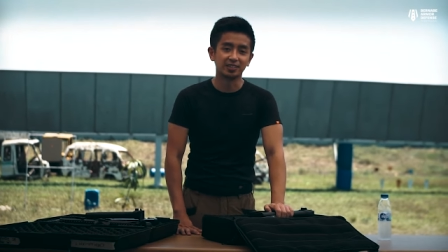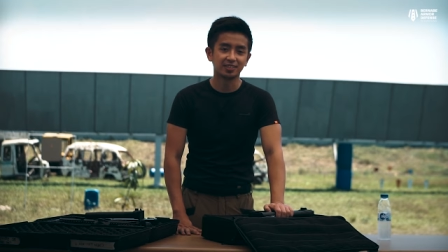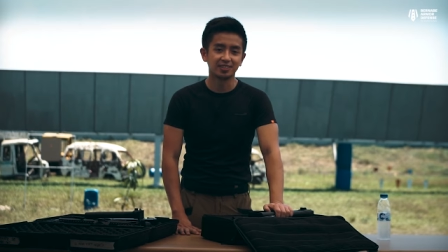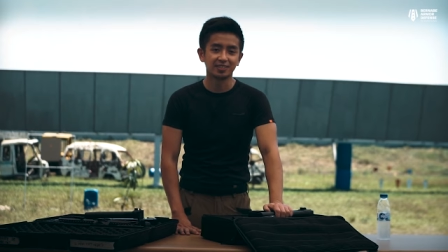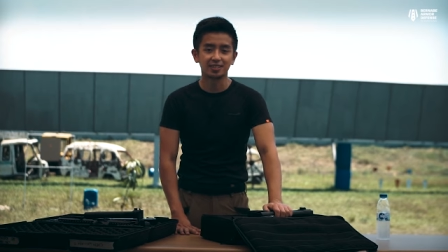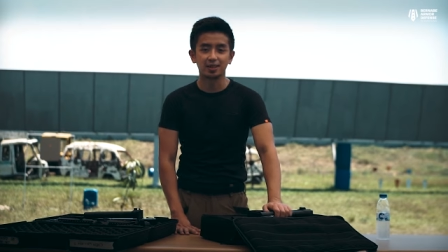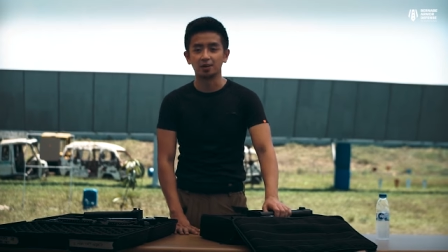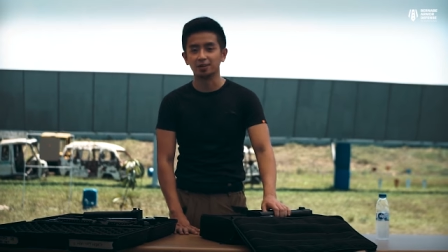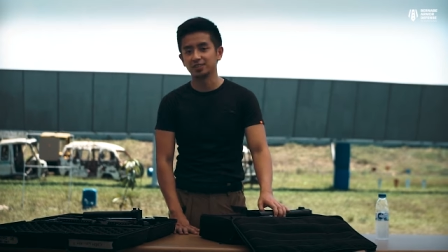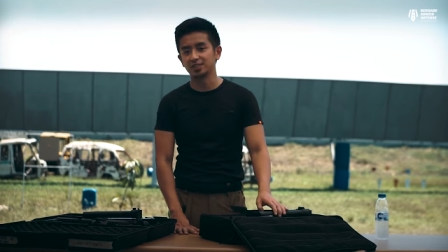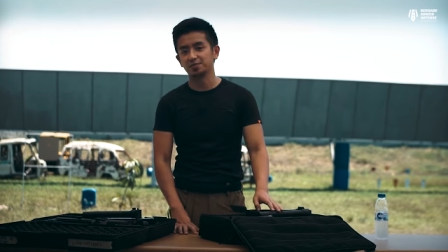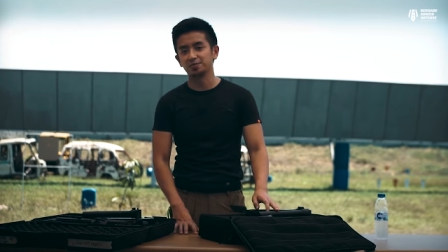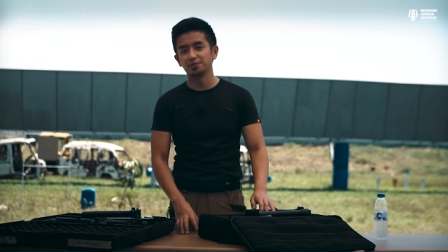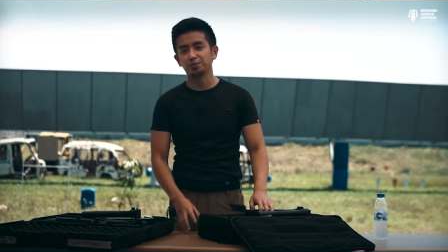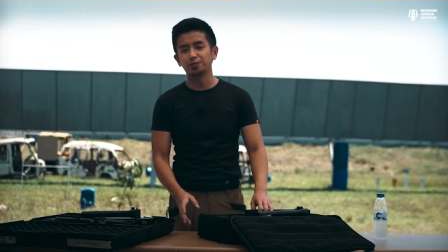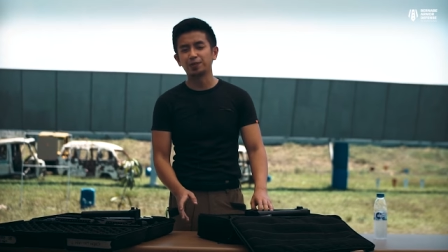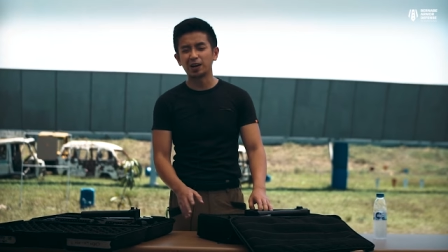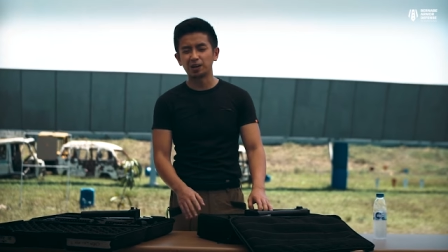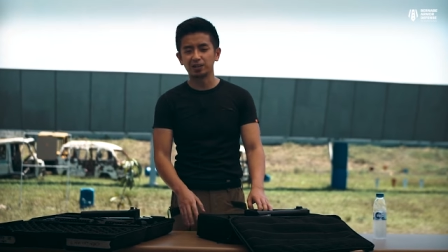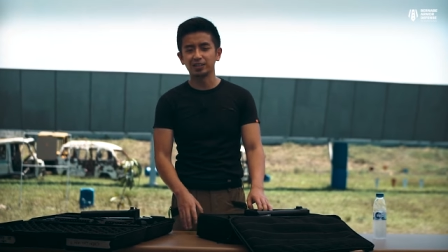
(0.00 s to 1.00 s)
so it's
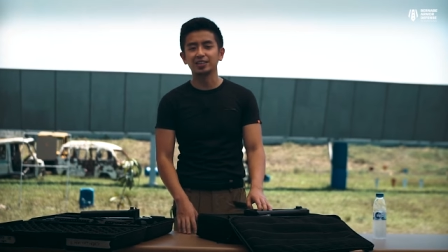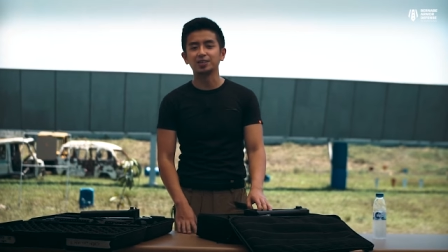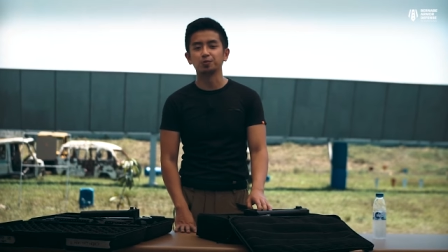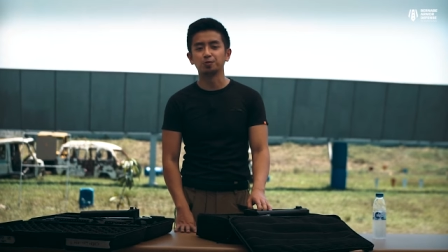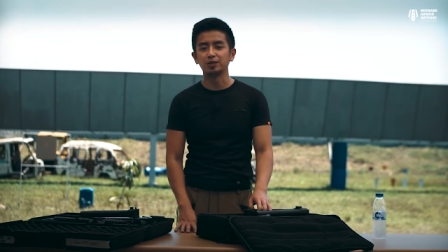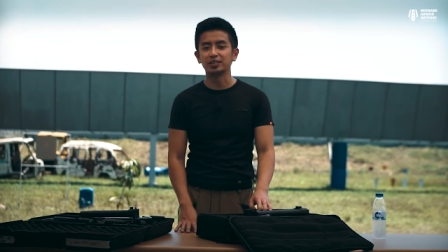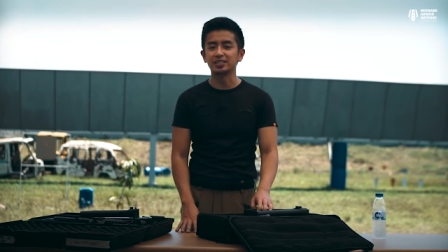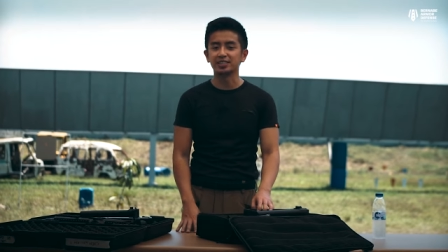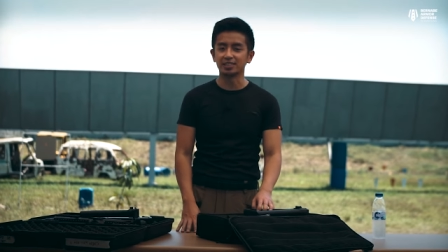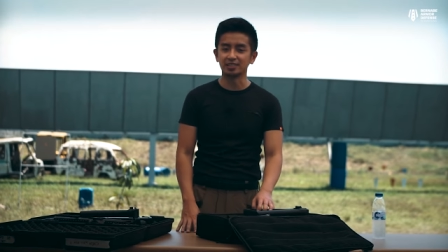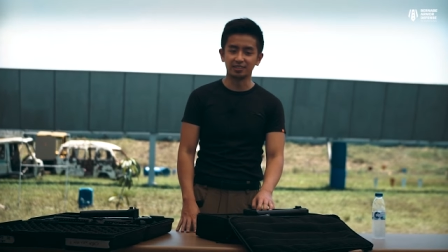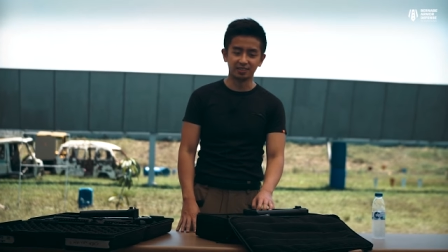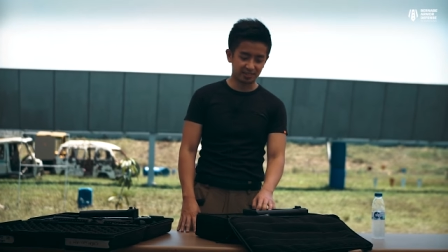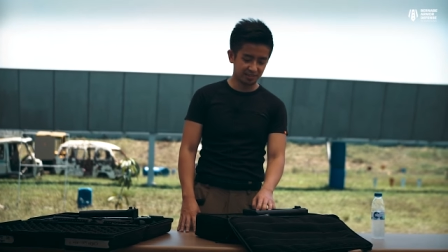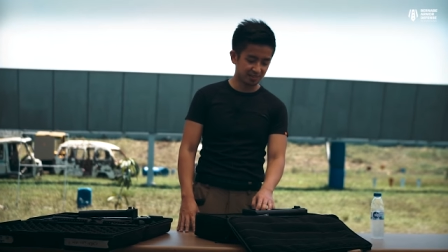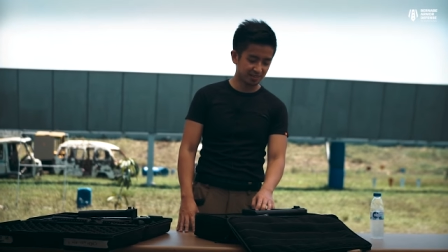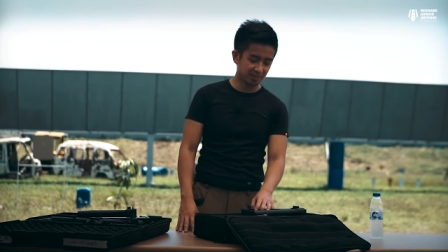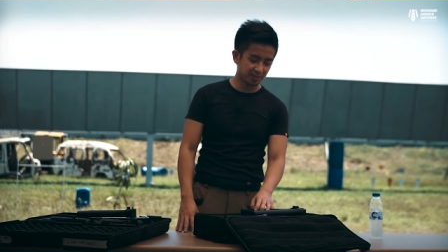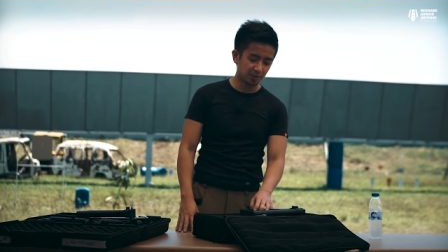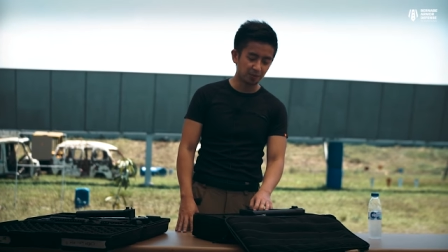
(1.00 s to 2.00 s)
fairly recent
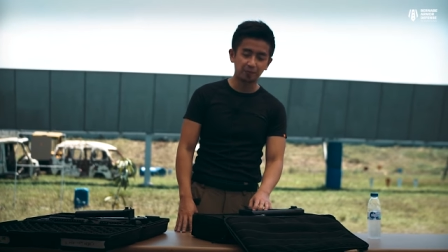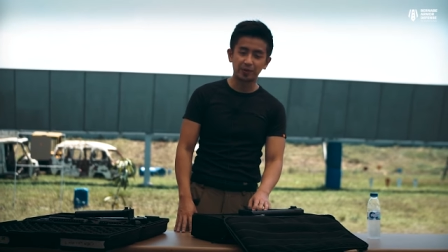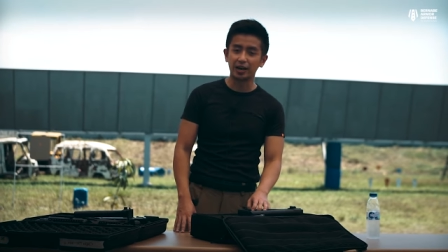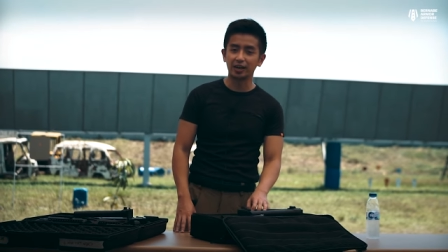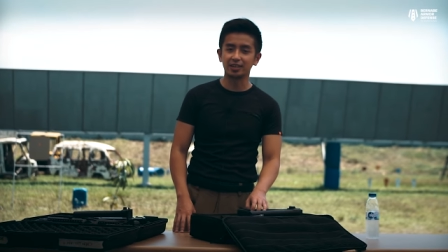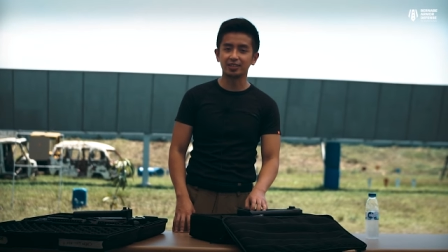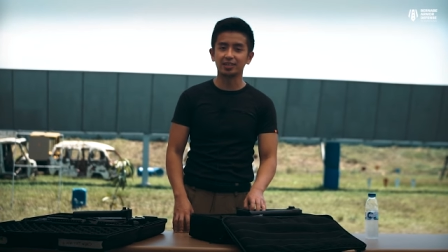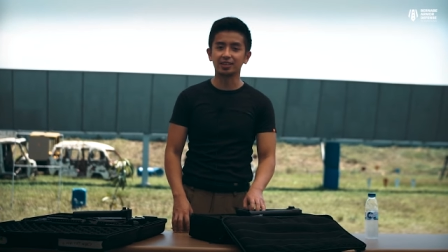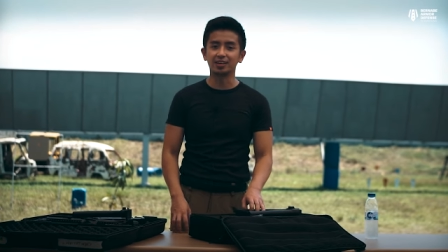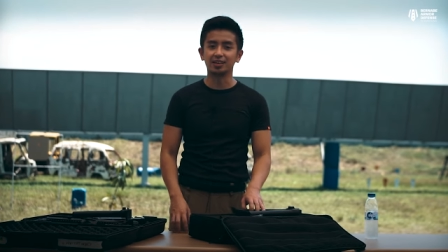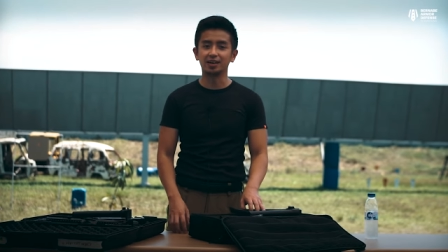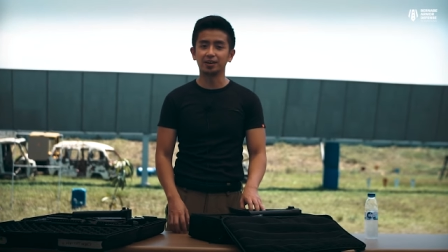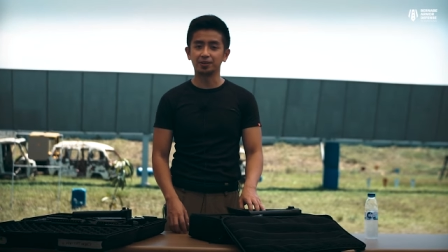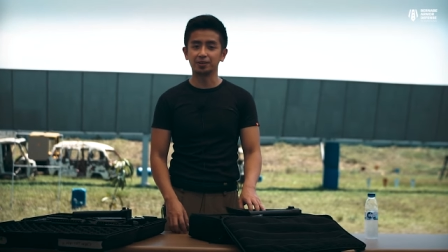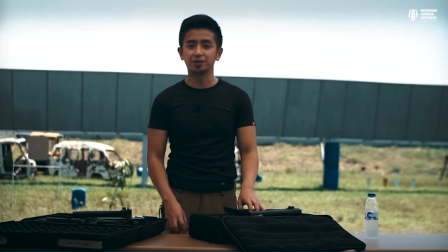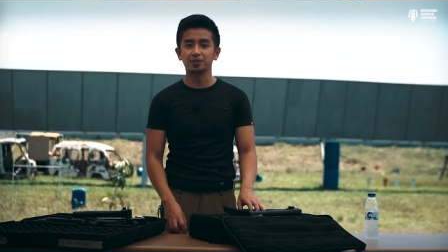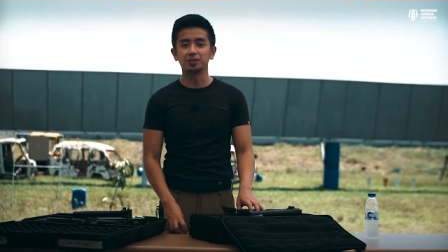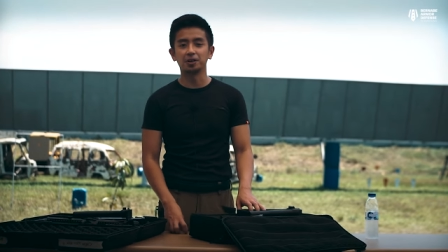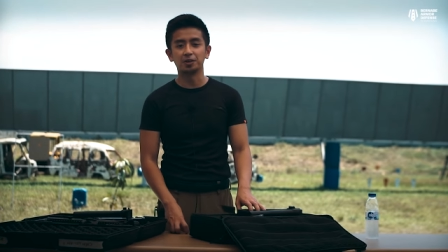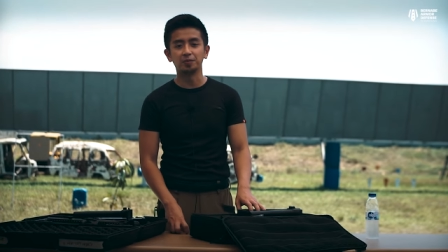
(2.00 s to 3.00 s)
compared to other
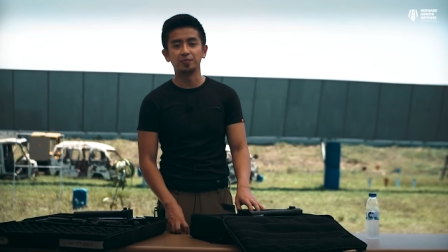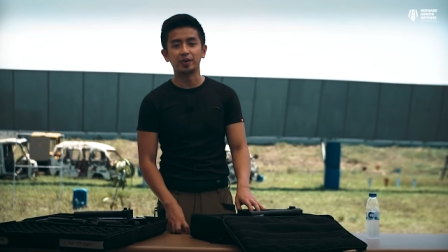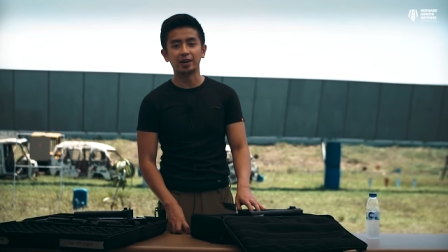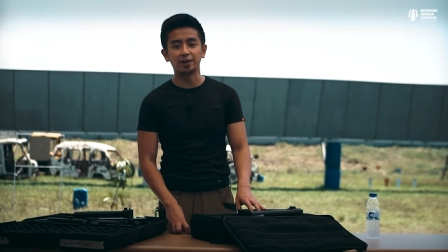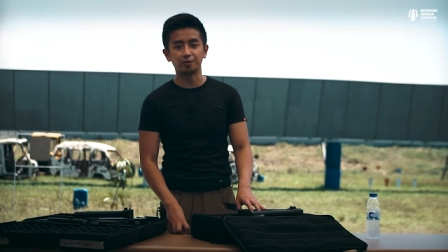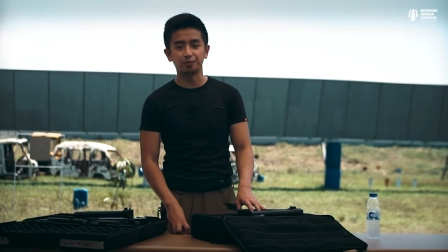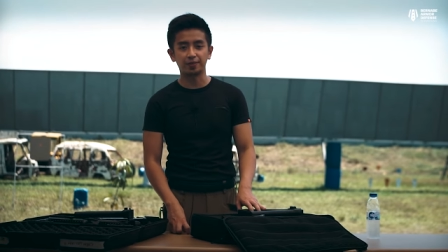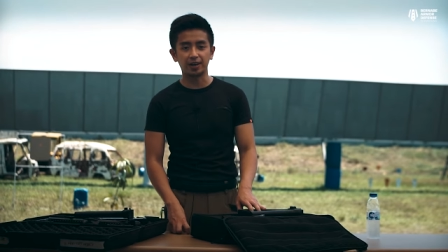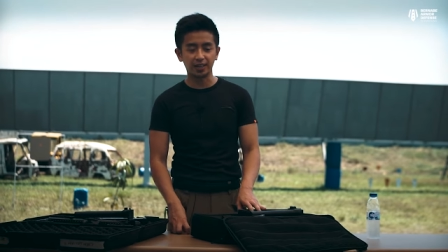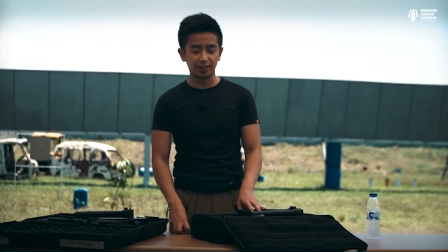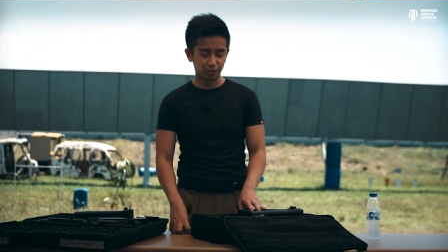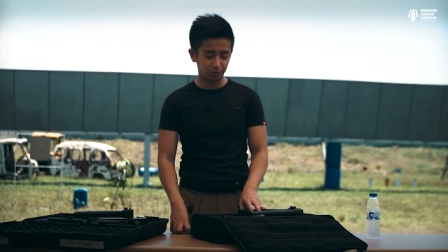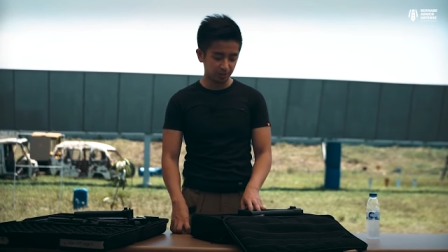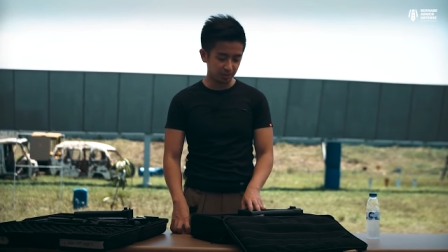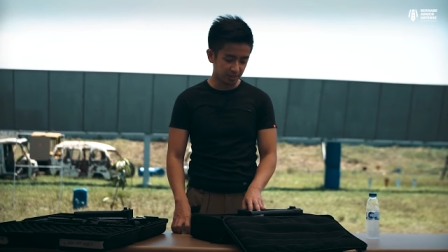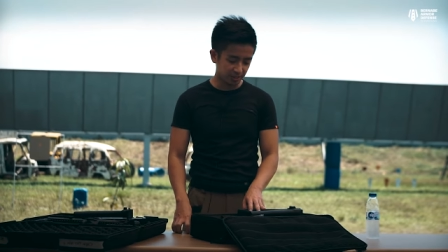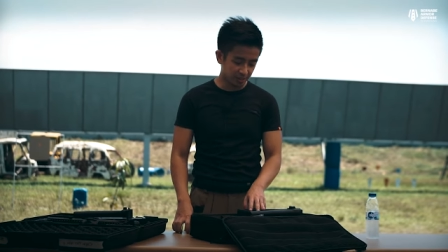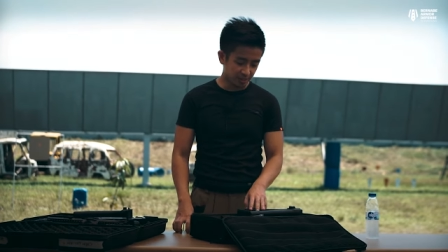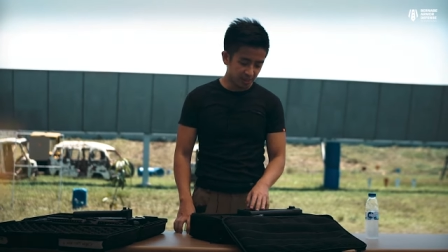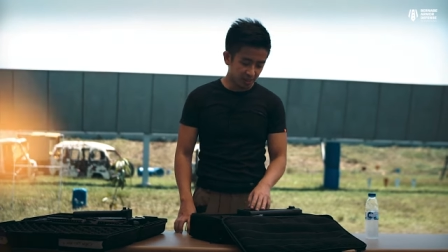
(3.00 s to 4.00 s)
gun manufacturers.